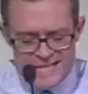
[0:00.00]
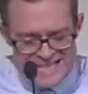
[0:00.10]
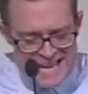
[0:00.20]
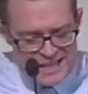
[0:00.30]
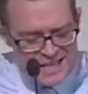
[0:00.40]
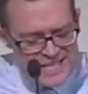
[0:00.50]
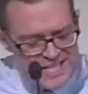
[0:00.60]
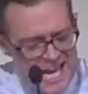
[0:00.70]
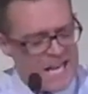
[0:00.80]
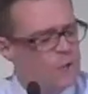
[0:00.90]
Let the
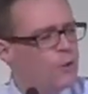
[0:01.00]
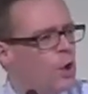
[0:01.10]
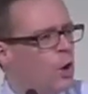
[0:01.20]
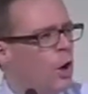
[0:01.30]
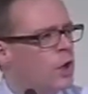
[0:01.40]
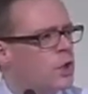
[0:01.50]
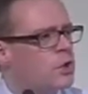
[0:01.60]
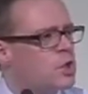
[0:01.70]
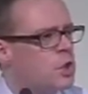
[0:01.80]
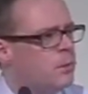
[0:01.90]
zeal of the Lord
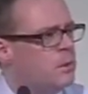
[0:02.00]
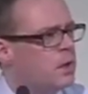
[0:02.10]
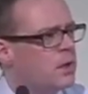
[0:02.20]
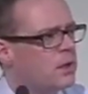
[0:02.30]
consume you.